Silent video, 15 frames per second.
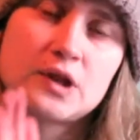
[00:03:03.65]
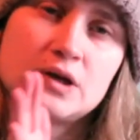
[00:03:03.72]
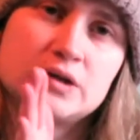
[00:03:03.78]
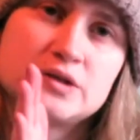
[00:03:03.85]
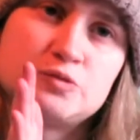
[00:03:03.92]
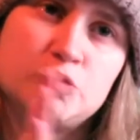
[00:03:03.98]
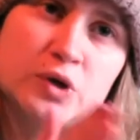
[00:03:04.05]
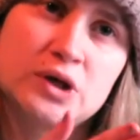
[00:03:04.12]

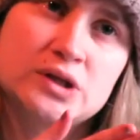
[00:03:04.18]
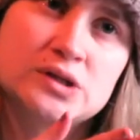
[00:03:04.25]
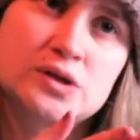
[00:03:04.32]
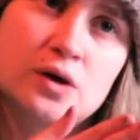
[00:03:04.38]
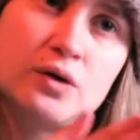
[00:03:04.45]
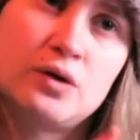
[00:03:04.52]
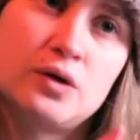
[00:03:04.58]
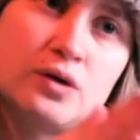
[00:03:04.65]
is based
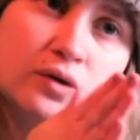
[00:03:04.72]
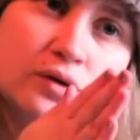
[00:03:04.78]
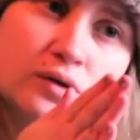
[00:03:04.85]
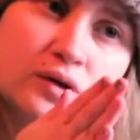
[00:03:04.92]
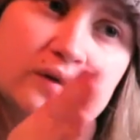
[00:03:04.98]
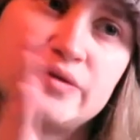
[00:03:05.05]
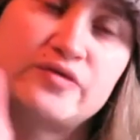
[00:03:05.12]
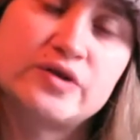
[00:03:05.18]
on her
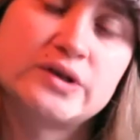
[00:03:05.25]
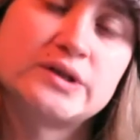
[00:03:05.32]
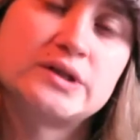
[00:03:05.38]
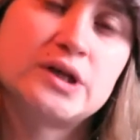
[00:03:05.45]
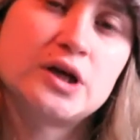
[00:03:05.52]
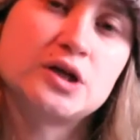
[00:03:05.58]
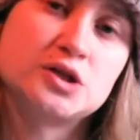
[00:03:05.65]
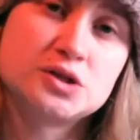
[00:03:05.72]
different
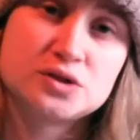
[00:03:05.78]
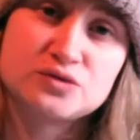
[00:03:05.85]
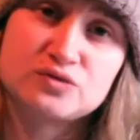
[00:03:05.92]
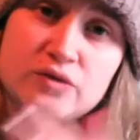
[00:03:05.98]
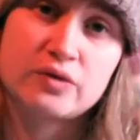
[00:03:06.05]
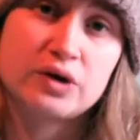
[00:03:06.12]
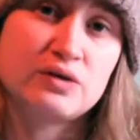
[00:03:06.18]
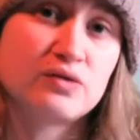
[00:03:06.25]
stages of
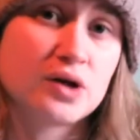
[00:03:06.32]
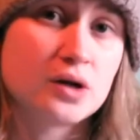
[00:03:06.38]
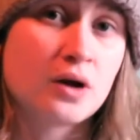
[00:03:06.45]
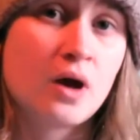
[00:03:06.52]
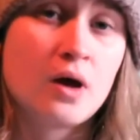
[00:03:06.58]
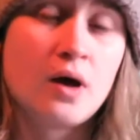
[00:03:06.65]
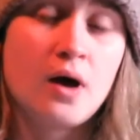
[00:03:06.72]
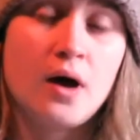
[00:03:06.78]
grieving
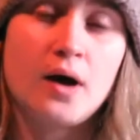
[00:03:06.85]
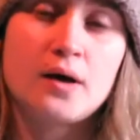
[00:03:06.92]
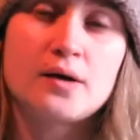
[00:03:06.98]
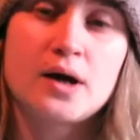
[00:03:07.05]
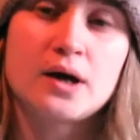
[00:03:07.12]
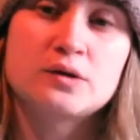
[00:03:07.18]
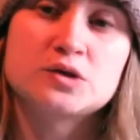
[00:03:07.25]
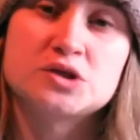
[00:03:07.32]
and
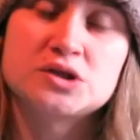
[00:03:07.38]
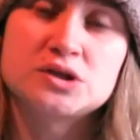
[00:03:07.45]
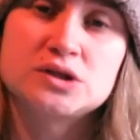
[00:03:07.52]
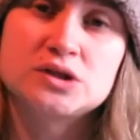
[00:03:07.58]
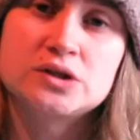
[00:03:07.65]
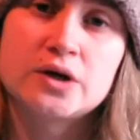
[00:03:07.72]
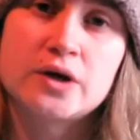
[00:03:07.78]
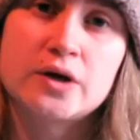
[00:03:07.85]
how
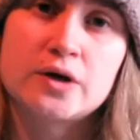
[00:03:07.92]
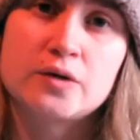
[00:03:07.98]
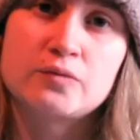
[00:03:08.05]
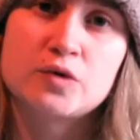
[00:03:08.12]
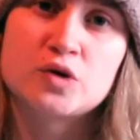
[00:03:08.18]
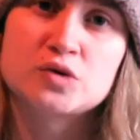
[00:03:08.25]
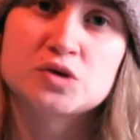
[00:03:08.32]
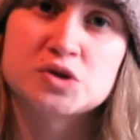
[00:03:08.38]
she
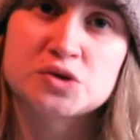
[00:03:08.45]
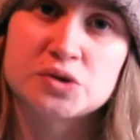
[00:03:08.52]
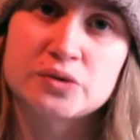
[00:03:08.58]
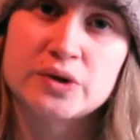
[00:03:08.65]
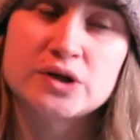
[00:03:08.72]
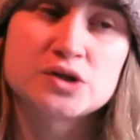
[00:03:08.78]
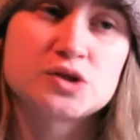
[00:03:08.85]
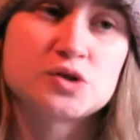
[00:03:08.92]
goes through
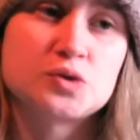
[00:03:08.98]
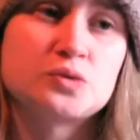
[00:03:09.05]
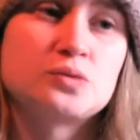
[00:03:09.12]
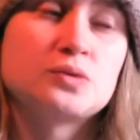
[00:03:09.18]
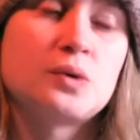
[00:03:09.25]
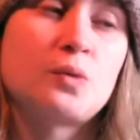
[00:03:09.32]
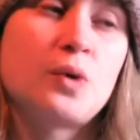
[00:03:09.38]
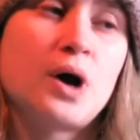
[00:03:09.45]
it. So
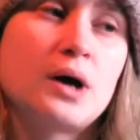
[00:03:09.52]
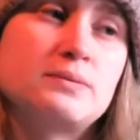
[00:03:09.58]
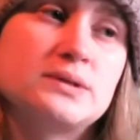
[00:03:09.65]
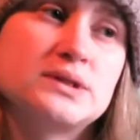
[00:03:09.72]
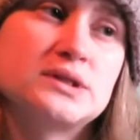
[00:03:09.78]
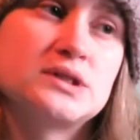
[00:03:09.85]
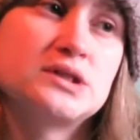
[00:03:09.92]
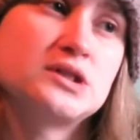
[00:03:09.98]
what
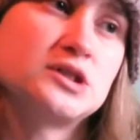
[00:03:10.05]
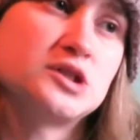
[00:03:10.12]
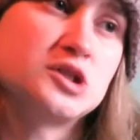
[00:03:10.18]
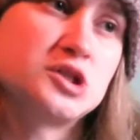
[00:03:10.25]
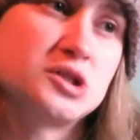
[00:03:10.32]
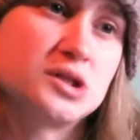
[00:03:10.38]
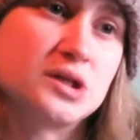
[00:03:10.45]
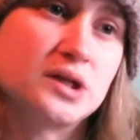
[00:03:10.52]
happens is that
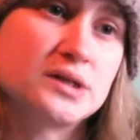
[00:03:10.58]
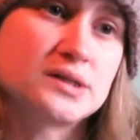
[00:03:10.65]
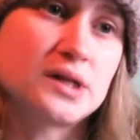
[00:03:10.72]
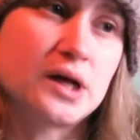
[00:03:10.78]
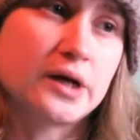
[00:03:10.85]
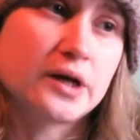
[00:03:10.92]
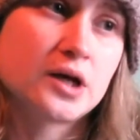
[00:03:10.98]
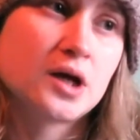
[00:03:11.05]
she gets
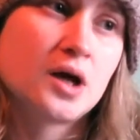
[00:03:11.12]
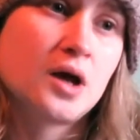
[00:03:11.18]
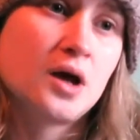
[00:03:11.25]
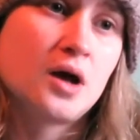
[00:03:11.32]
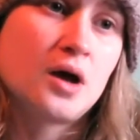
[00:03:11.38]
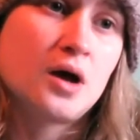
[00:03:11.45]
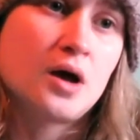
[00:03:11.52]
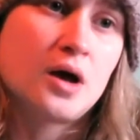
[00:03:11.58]
like
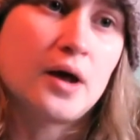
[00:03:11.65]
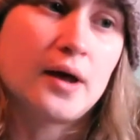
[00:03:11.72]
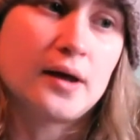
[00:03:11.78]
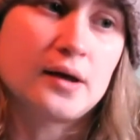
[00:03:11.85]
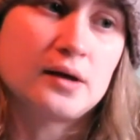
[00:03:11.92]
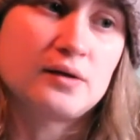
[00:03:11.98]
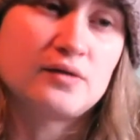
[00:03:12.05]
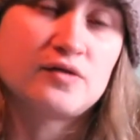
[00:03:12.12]

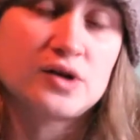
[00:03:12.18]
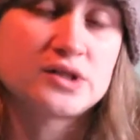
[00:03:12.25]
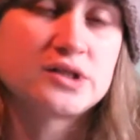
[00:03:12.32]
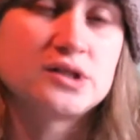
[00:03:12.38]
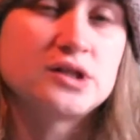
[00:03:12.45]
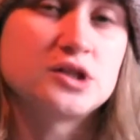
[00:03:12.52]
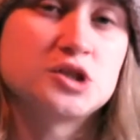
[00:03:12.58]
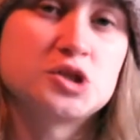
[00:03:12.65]
a
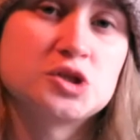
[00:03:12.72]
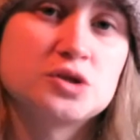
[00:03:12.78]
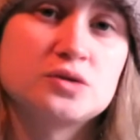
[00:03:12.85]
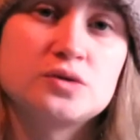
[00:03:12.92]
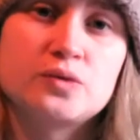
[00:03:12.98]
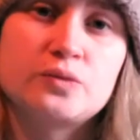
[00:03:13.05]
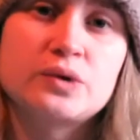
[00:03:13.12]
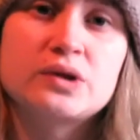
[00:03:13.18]

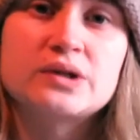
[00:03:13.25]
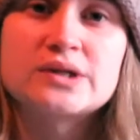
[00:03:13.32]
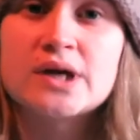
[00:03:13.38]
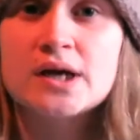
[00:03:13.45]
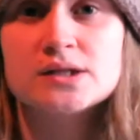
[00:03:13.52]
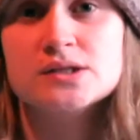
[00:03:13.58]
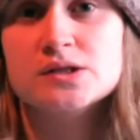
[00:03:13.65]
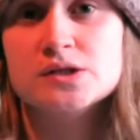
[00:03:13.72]
fascination with
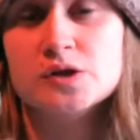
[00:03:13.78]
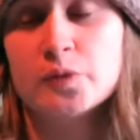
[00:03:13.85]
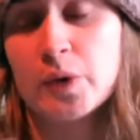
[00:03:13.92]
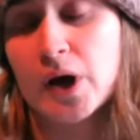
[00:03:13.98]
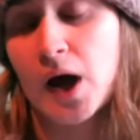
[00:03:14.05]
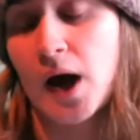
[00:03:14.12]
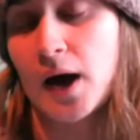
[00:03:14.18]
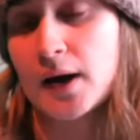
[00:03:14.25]

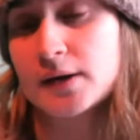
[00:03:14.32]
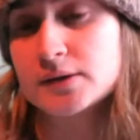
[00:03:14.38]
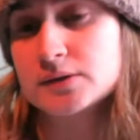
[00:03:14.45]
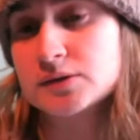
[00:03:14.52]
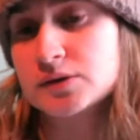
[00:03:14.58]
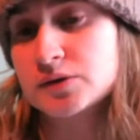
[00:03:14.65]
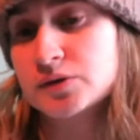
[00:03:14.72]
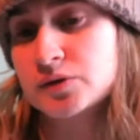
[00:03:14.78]
taxidermy
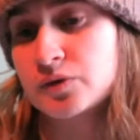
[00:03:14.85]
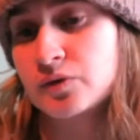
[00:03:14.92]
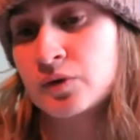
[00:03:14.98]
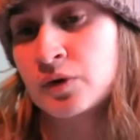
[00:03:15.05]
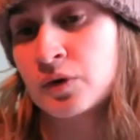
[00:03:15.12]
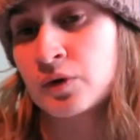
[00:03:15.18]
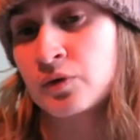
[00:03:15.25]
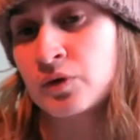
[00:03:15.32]
and
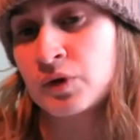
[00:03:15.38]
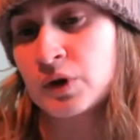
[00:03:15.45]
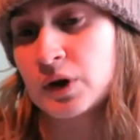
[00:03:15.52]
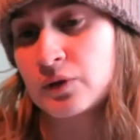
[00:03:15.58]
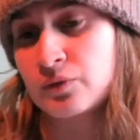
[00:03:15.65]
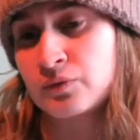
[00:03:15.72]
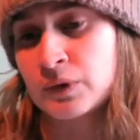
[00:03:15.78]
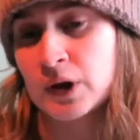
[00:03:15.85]

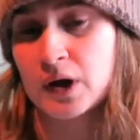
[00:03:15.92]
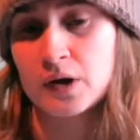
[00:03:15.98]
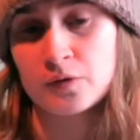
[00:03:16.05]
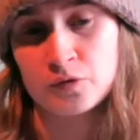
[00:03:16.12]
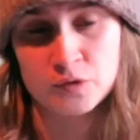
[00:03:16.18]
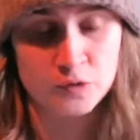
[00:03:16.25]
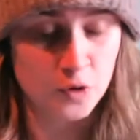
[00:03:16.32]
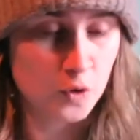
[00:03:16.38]

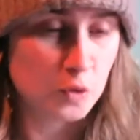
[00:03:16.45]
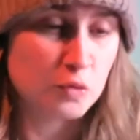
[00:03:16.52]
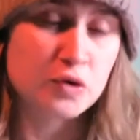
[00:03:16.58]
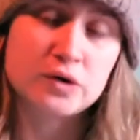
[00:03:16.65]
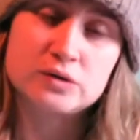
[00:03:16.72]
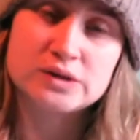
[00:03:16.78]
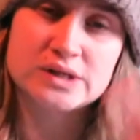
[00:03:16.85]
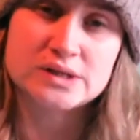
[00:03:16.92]
the whole
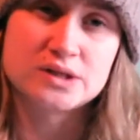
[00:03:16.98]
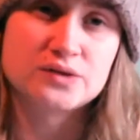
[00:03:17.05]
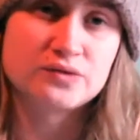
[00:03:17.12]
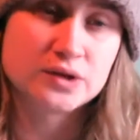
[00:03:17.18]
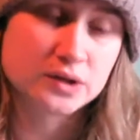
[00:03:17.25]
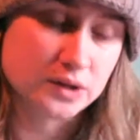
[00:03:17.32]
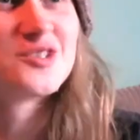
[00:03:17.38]
process of it.